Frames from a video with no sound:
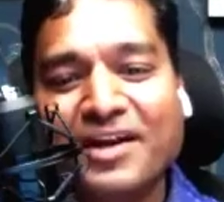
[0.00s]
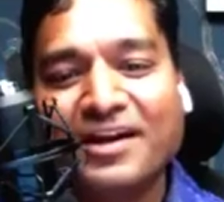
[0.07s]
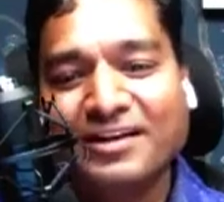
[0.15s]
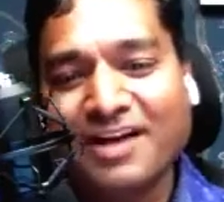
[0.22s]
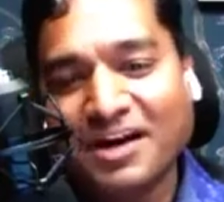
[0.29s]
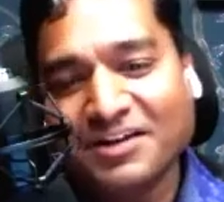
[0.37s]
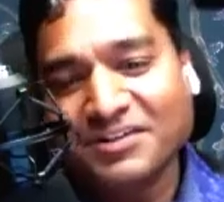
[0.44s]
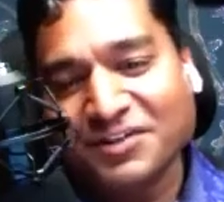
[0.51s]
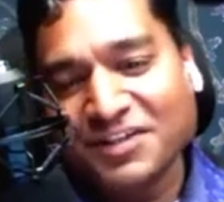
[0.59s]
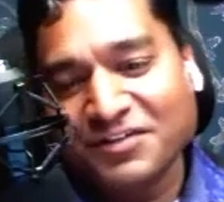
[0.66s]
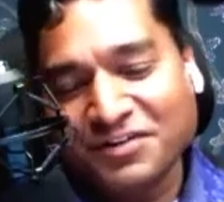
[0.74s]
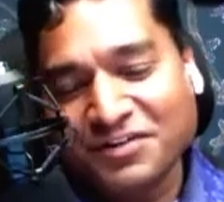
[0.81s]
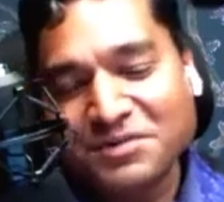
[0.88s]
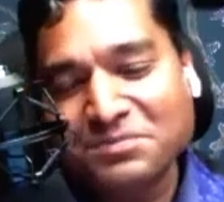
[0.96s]
not only
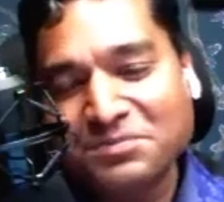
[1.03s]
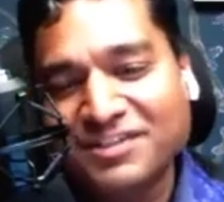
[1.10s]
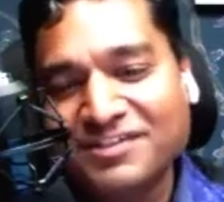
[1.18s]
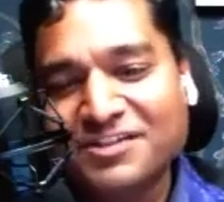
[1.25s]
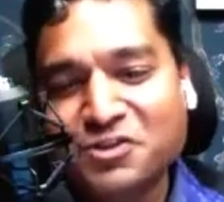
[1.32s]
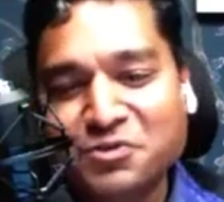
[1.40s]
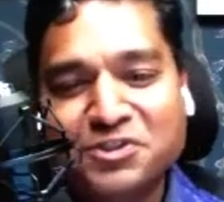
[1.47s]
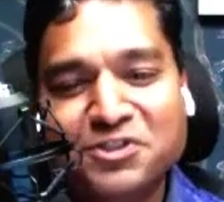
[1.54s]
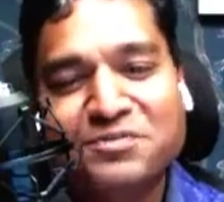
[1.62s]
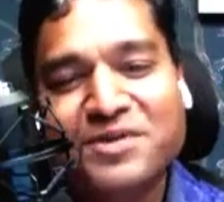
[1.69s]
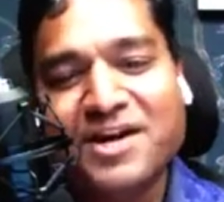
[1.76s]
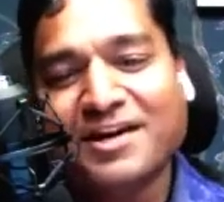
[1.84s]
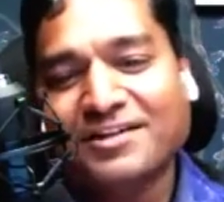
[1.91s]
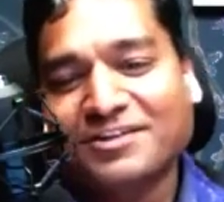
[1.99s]
from the business
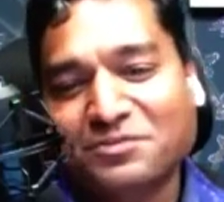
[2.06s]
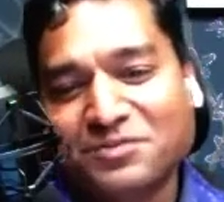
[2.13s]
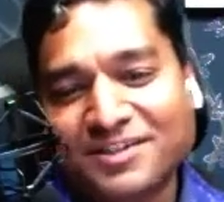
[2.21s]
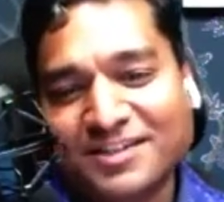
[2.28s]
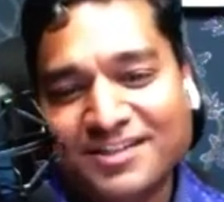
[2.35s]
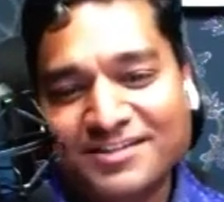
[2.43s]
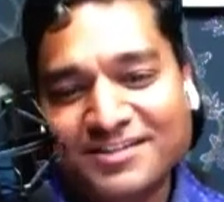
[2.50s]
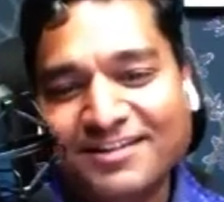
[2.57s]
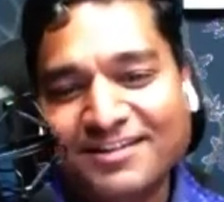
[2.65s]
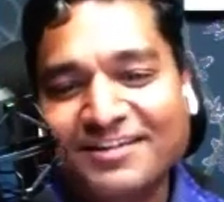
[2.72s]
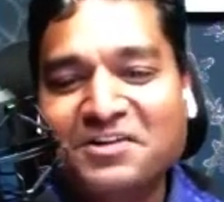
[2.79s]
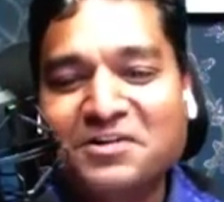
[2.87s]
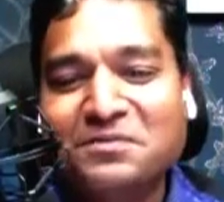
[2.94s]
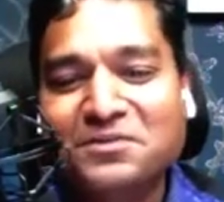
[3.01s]
perspective, but as a
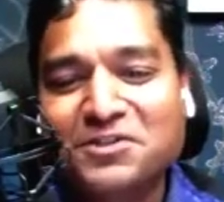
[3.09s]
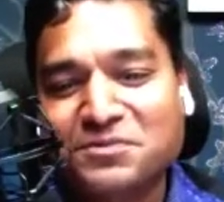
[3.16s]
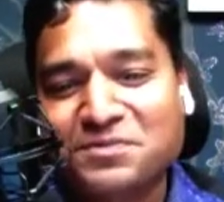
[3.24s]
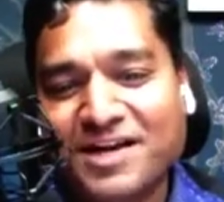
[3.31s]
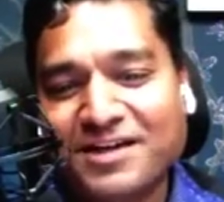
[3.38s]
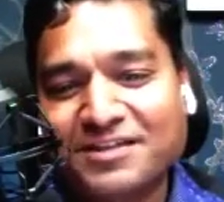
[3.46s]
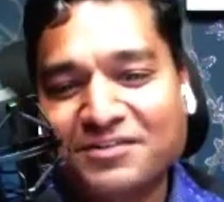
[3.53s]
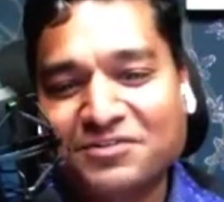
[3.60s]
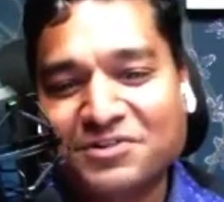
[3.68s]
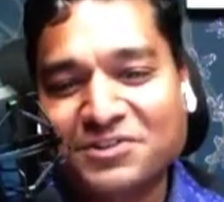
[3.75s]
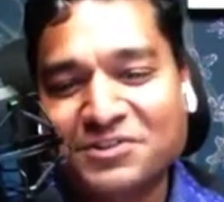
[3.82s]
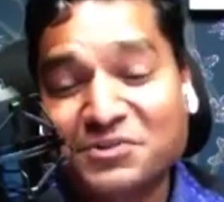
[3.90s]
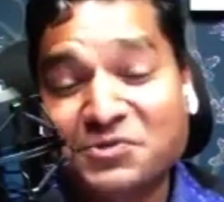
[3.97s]
clinical perspective also.